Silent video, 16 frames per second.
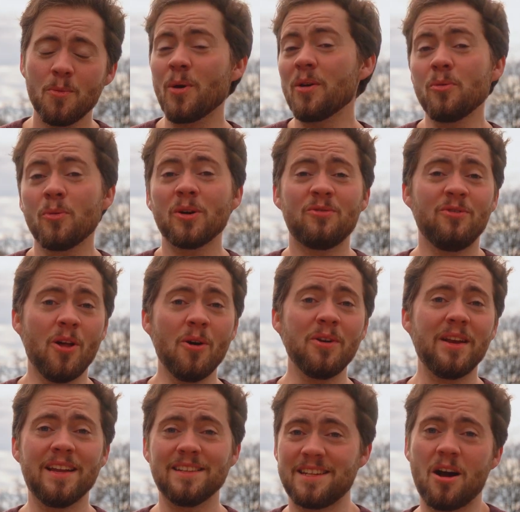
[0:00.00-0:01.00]
where the word
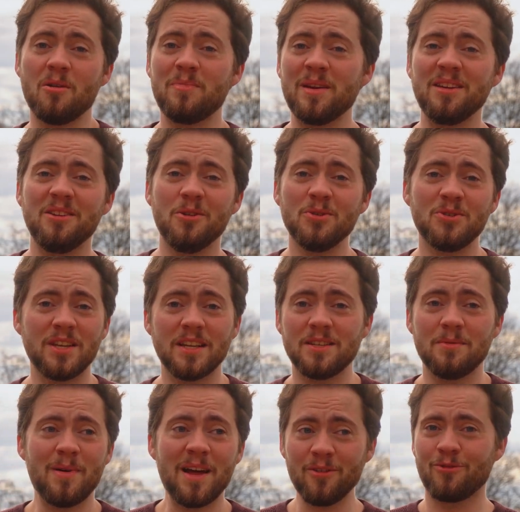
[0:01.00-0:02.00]
floating is now being used
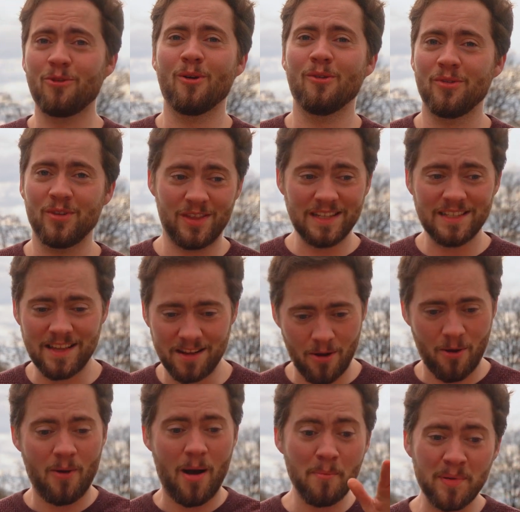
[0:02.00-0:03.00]
as a metaphor for things that
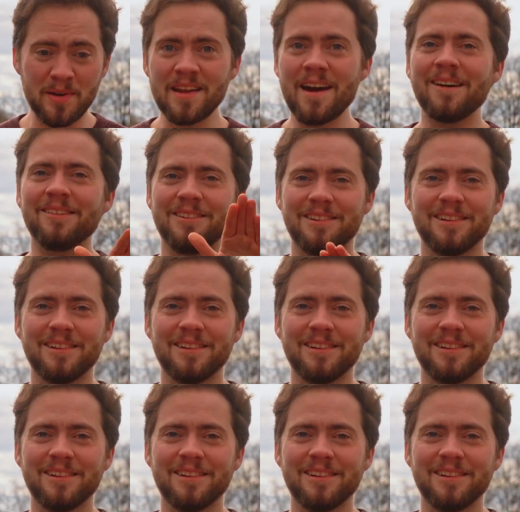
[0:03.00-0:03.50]
go up and down.